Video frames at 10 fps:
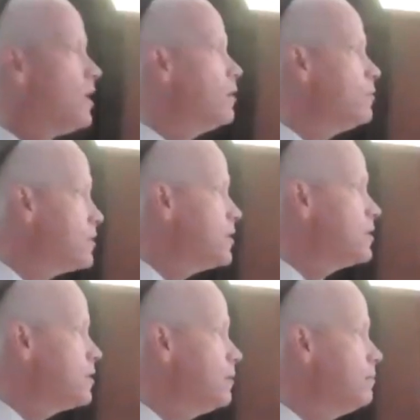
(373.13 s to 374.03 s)
tunnel
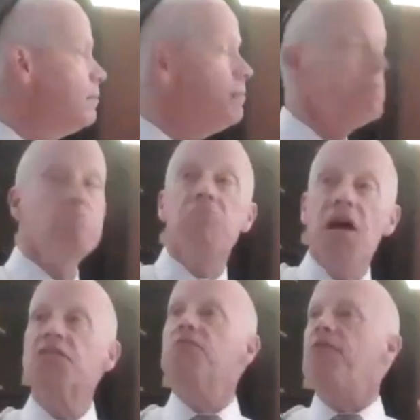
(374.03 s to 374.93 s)
system.
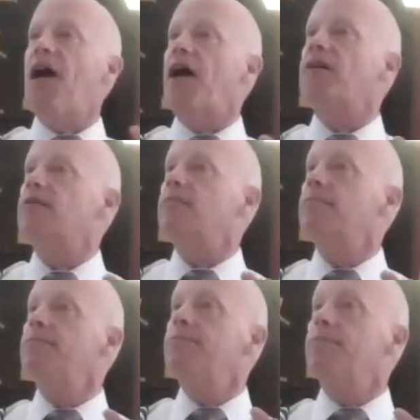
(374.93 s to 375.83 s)
That's a fact,
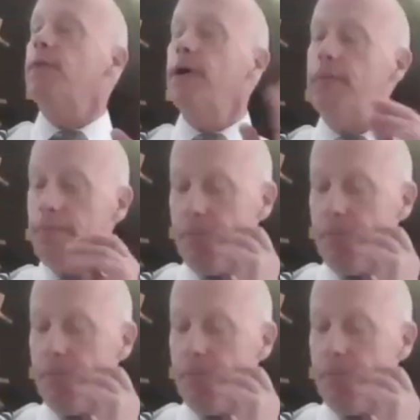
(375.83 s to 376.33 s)
right?